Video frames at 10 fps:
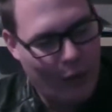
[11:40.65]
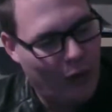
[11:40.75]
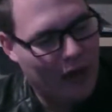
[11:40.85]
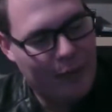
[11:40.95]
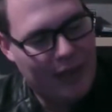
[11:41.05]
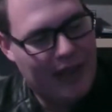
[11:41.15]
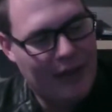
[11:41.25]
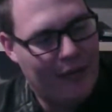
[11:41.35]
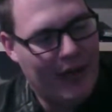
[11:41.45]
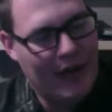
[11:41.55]
one
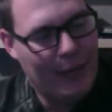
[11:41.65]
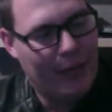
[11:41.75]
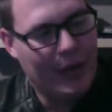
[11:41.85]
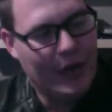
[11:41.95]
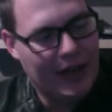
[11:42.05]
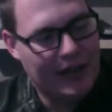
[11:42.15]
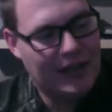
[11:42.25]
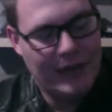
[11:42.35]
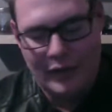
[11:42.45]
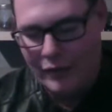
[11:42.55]
being very
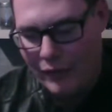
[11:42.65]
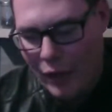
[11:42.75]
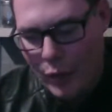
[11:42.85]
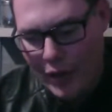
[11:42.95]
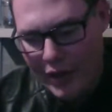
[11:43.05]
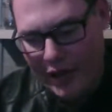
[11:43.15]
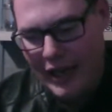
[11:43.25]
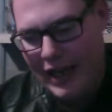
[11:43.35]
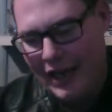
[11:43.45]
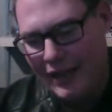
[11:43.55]
progressive and forward,
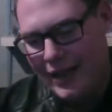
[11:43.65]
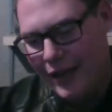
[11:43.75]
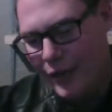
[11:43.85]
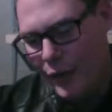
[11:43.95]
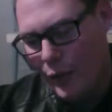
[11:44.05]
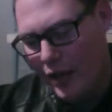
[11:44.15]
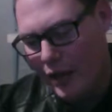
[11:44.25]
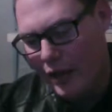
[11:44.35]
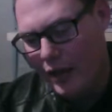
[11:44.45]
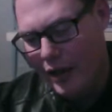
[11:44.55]
and the other
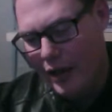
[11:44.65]
one